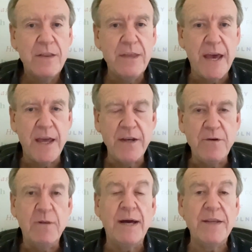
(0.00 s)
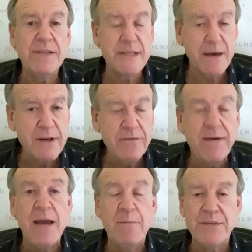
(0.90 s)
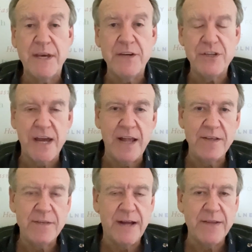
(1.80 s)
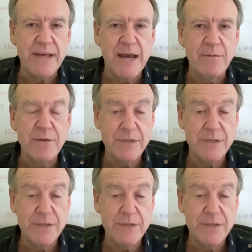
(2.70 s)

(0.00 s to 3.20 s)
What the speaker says: then you had about a 75% chance of Alzheimer's.